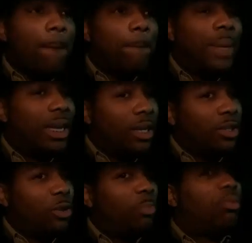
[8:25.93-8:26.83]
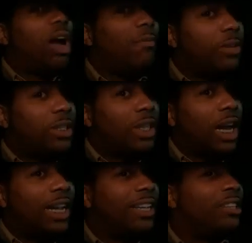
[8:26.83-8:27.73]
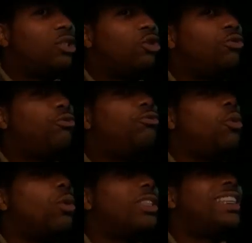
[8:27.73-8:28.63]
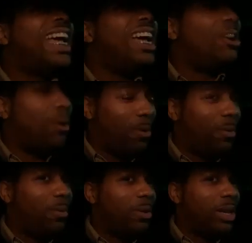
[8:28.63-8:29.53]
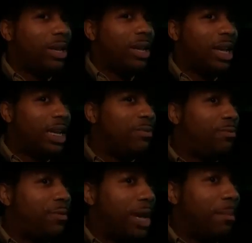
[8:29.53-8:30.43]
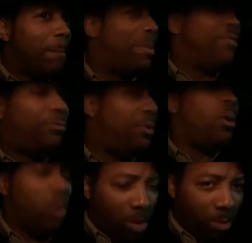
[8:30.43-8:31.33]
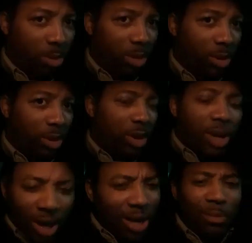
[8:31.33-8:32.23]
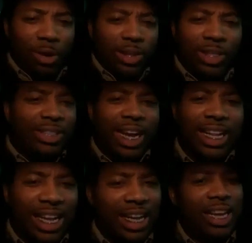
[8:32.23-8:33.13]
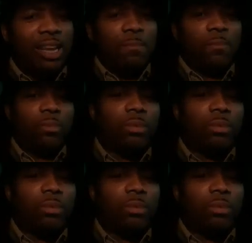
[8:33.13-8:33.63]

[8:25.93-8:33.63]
Because to prophesy is to foretell an event before. I'm going to say that again.